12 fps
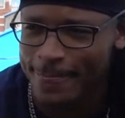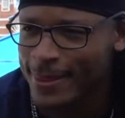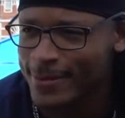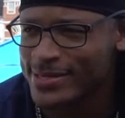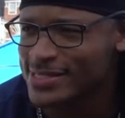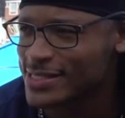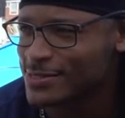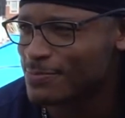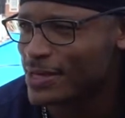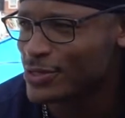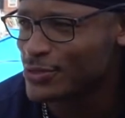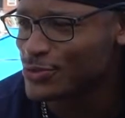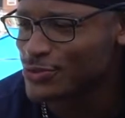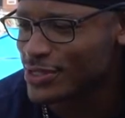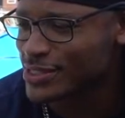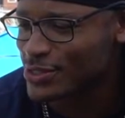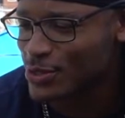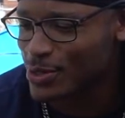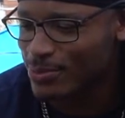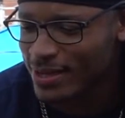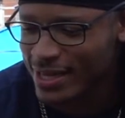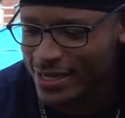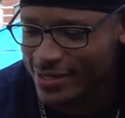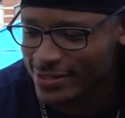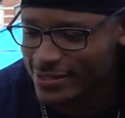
Let me see this big dude dressed in all black